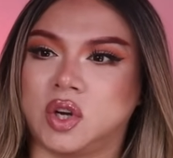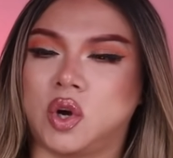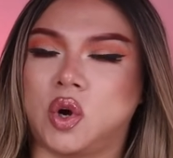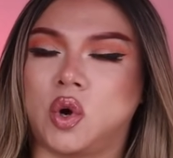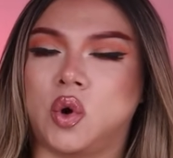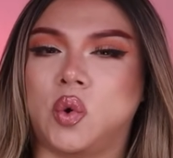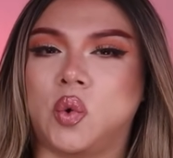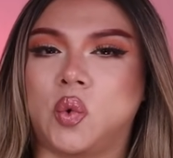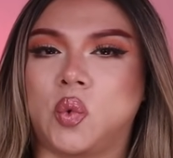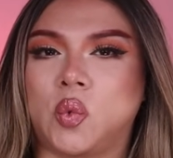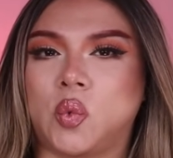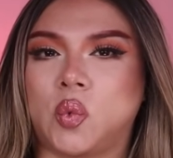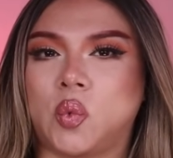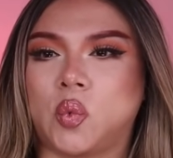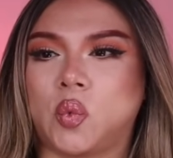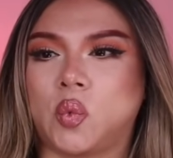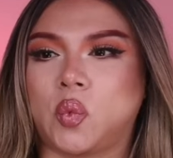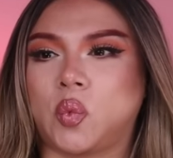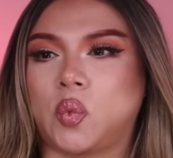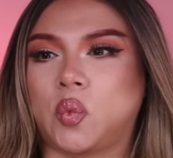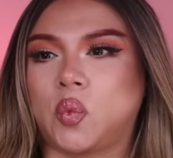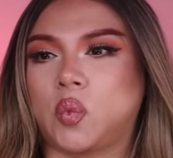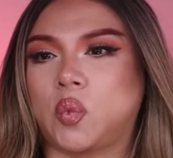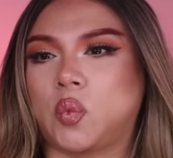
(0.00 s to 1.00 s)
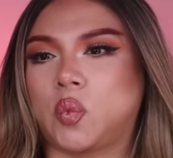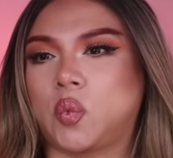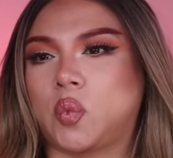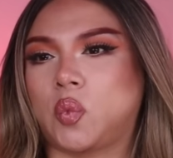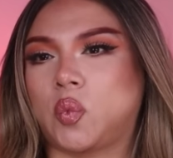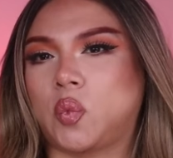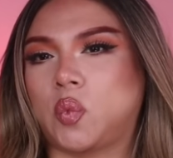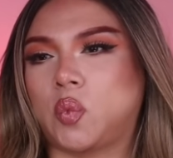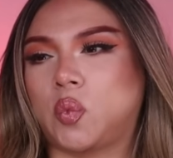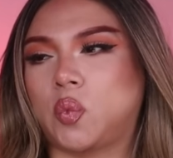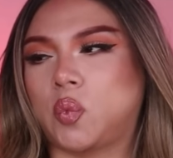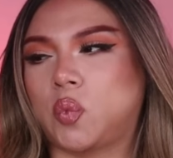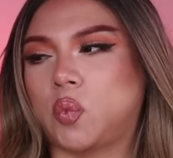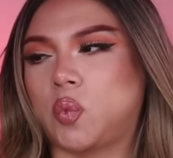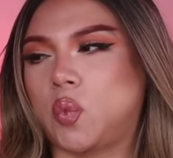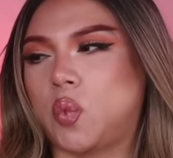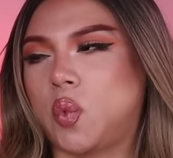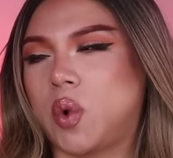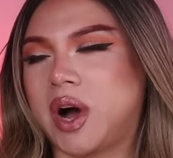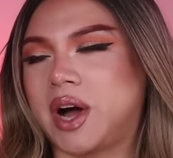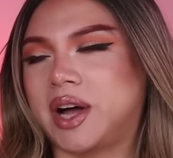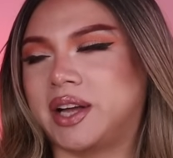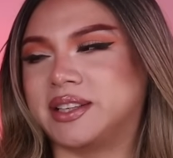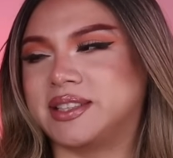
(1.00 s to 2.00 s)
Oh.
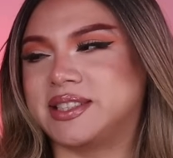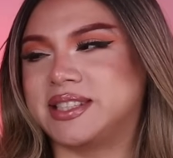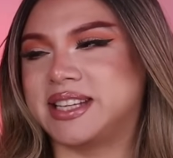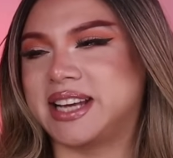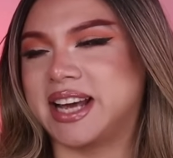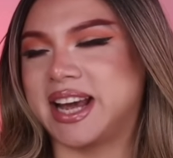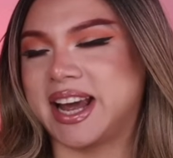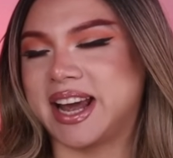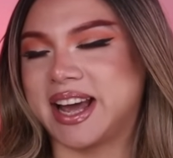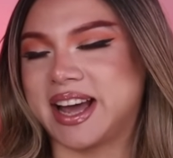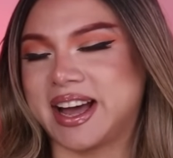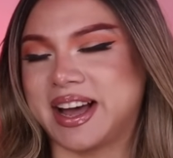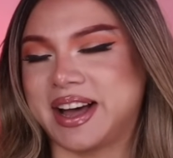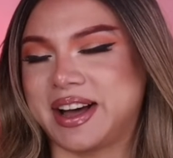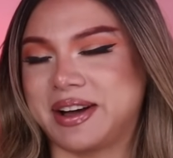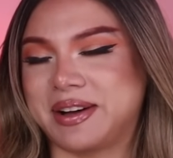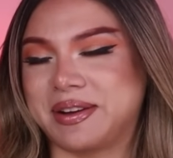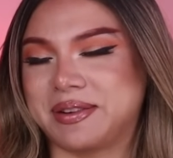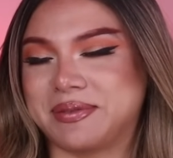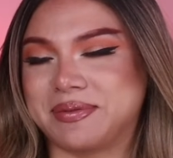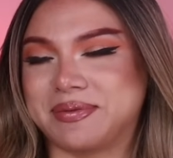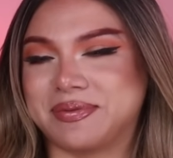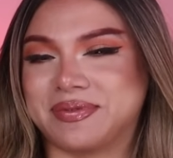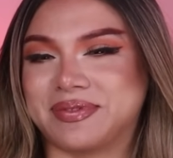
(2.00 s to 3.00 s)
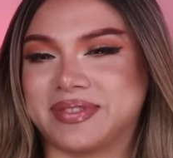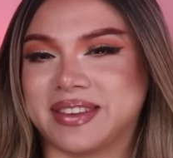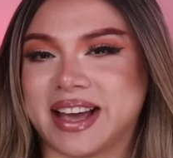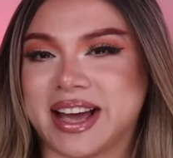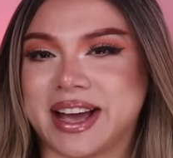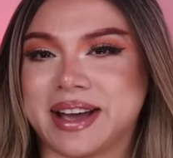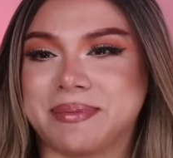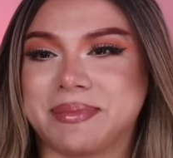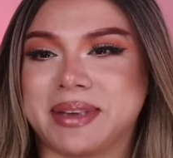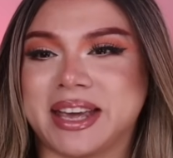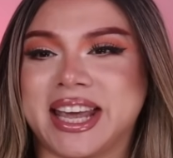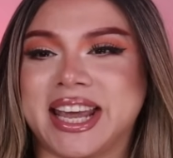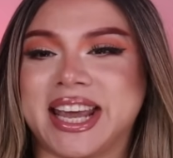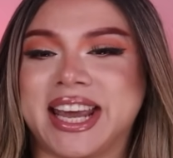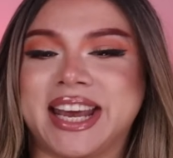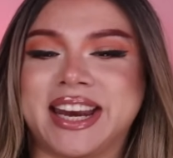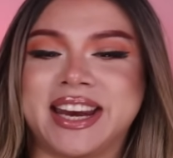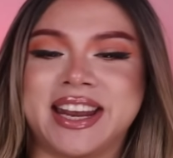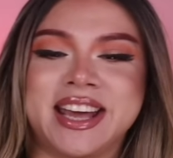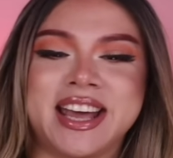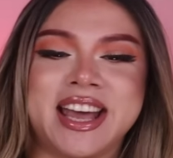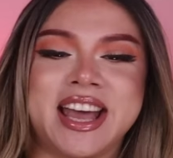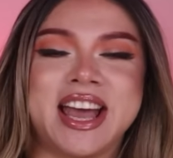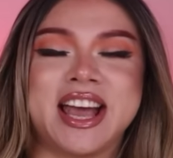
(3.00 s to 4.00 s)
Well, damn. I
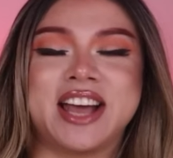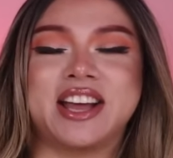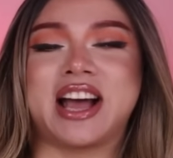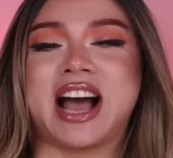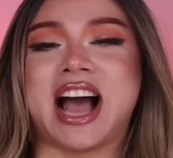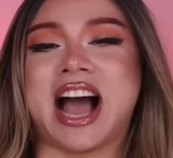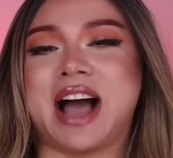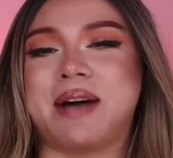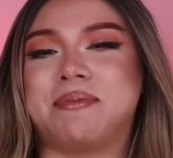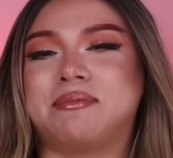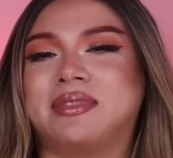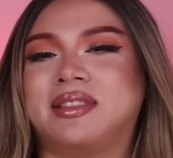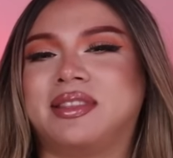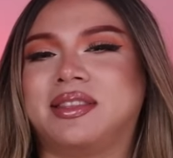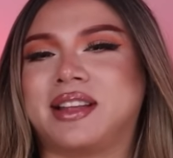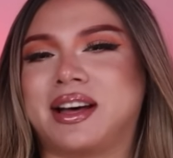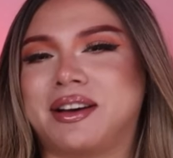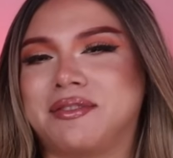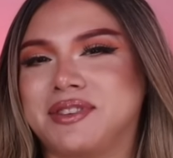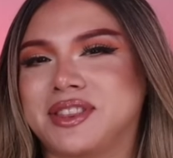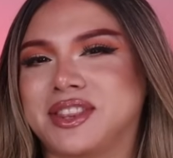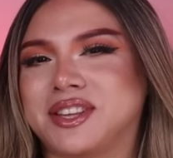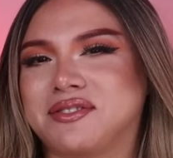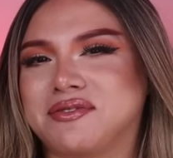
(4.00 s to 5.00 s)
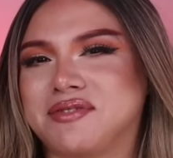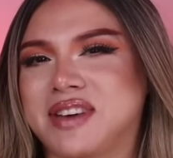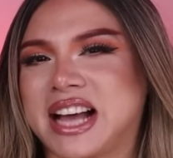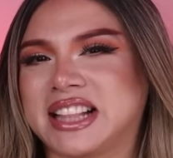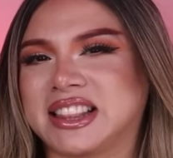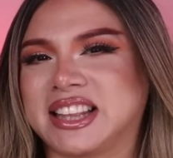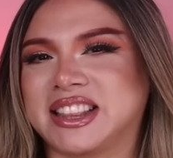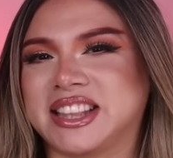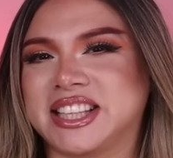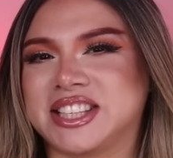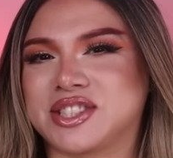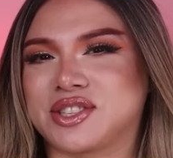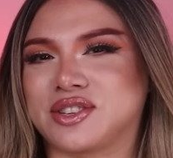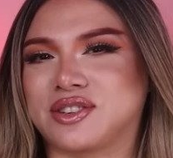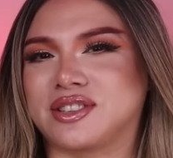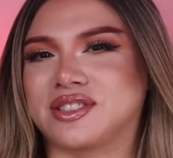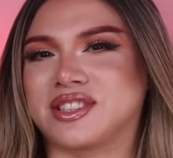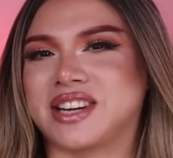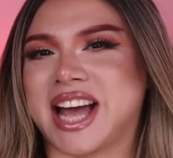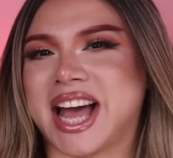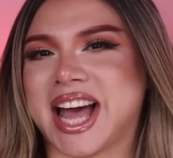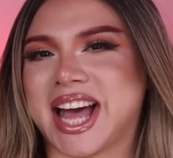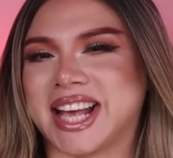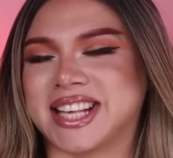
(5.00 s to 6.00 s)
mean, I'm loving the fact that these
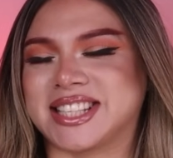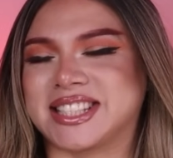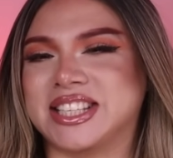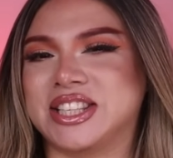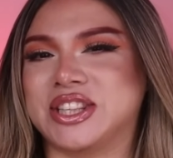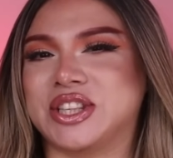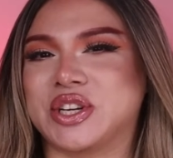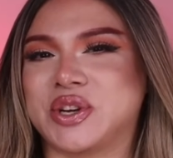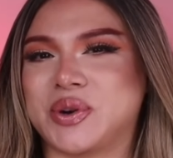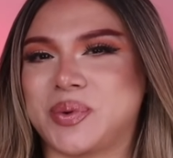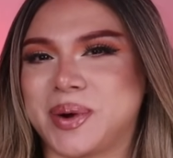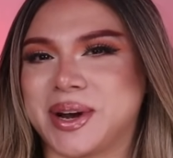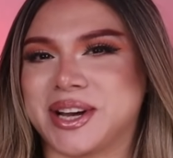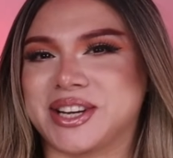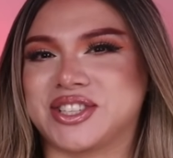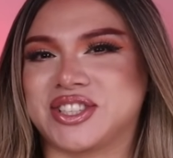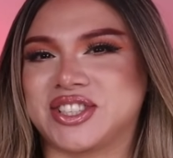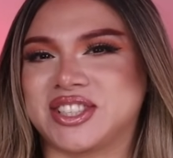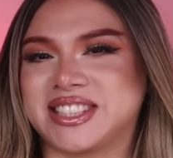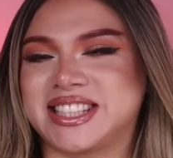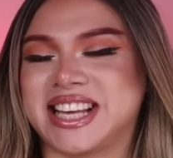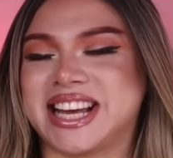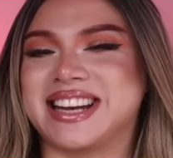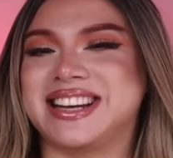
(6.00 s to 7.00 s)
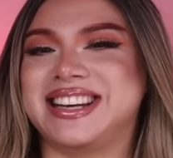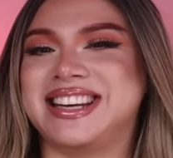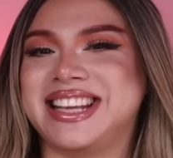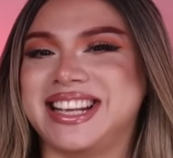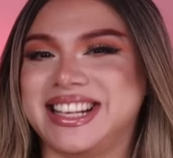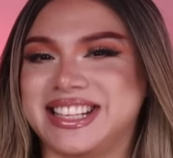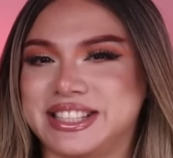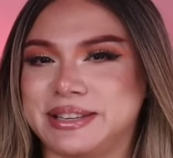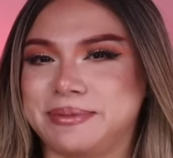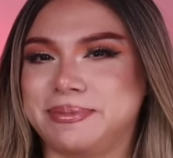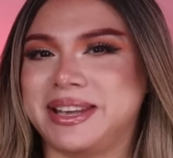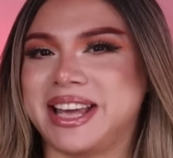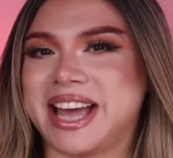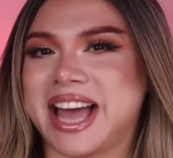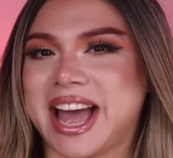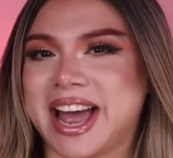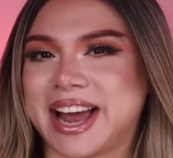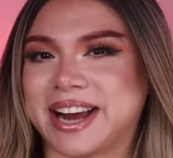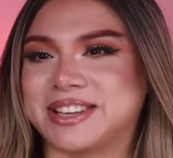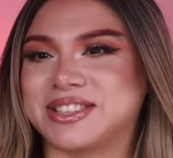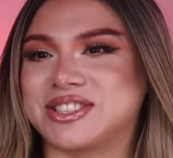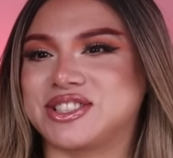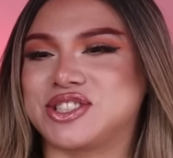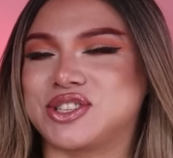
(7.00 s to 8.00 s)
girls are asking the questions that need to be
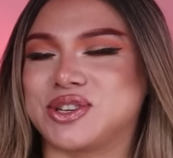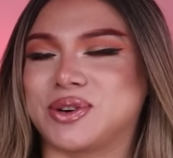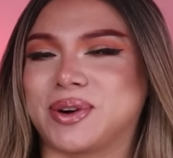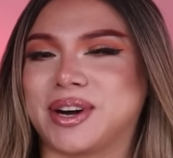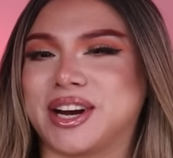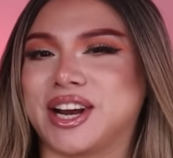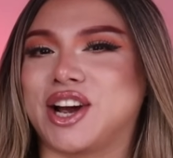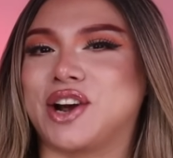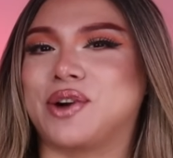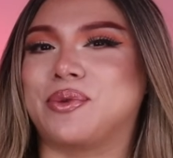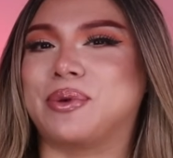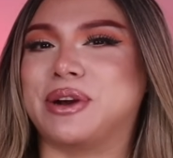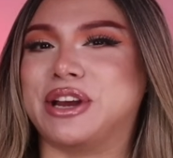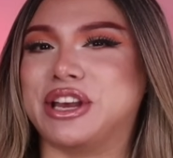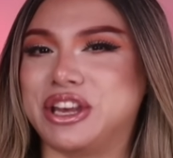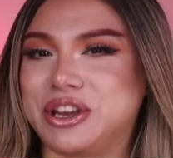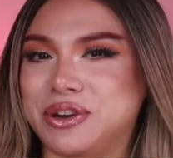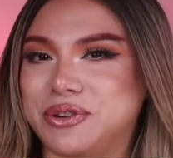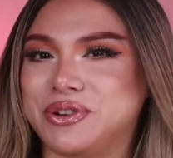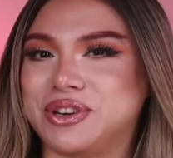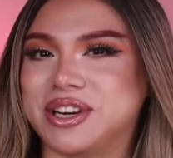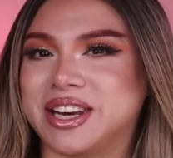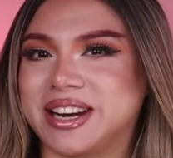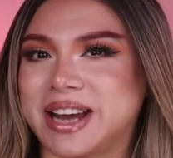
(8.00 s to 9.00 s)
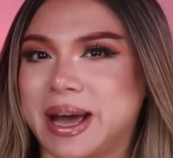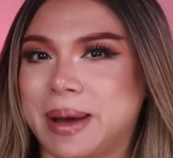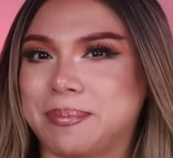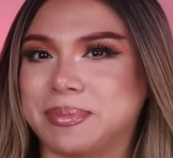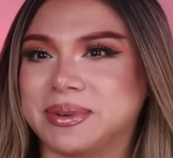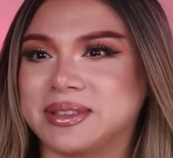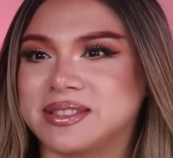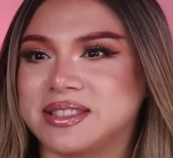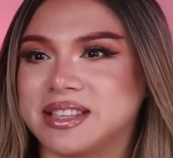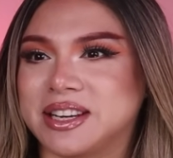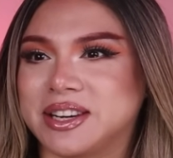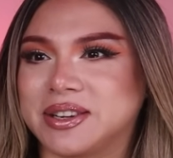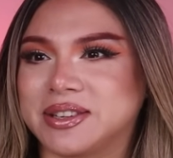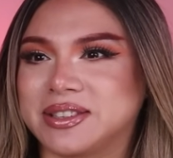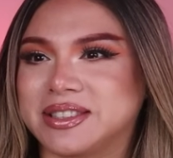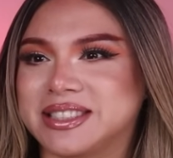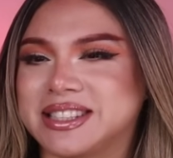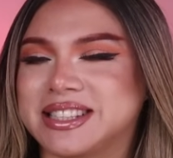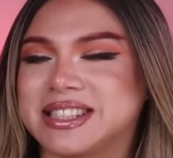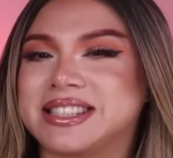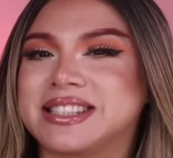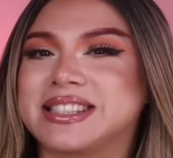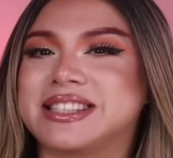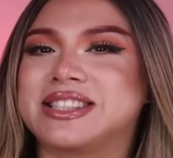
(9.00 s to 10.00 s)
asked during a reunion episode.
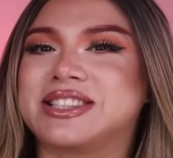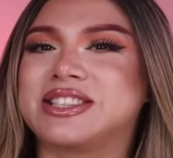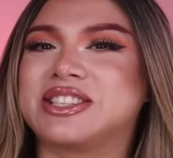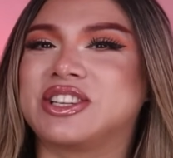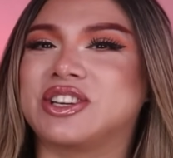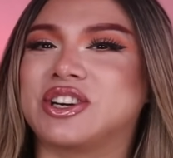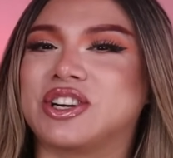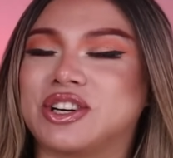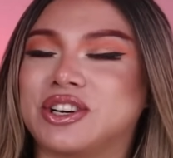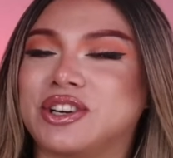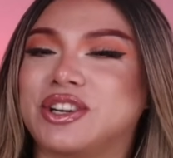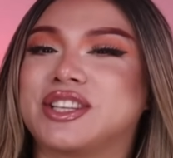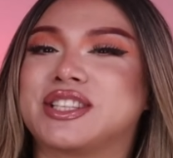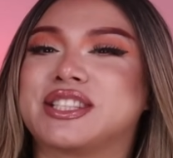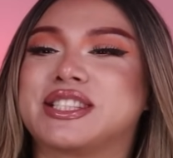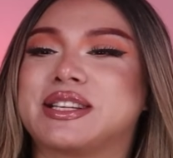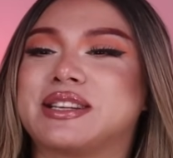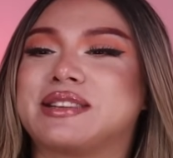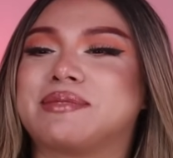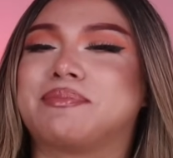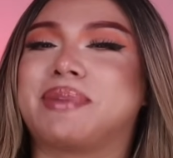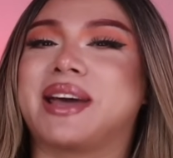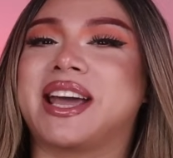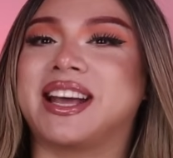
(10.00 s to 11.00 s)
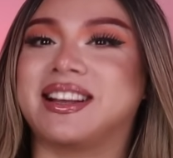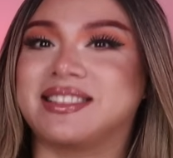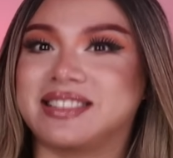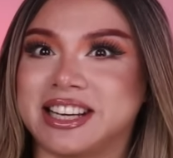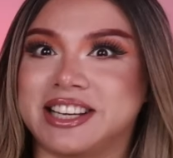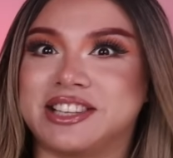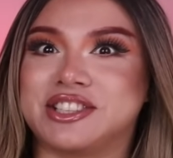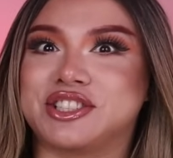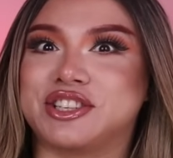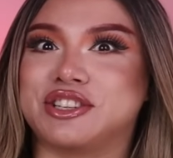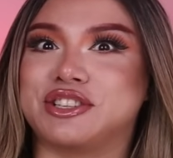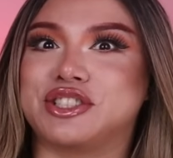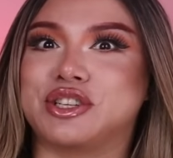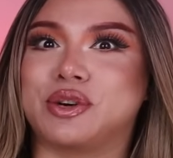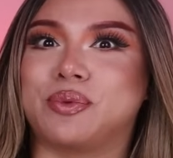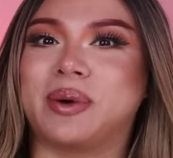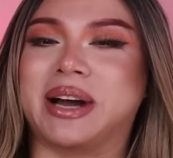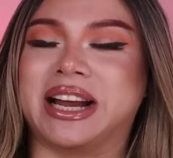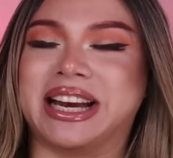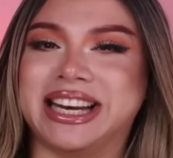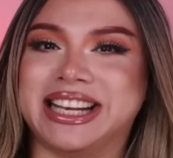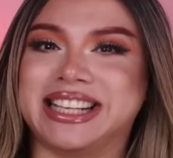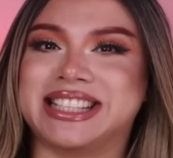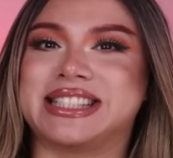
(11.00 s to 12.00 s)
Girls, pay attention to
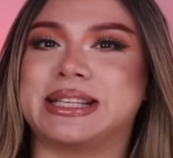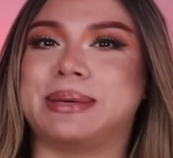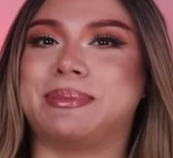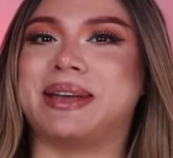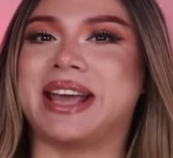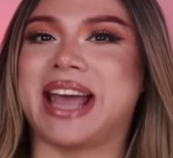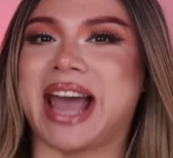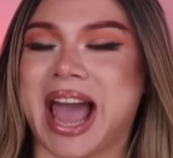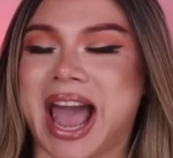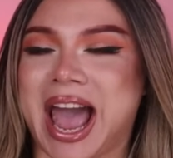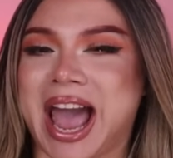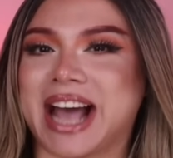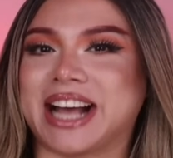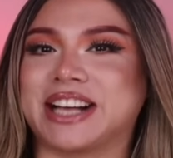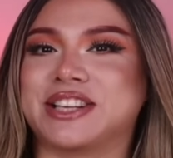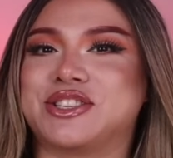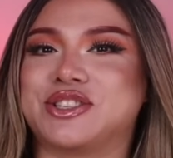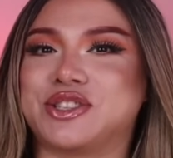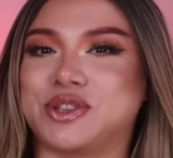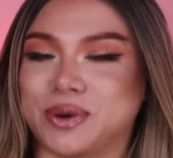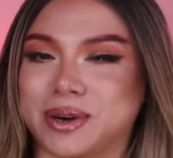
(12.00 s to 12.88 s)
what needs to be asked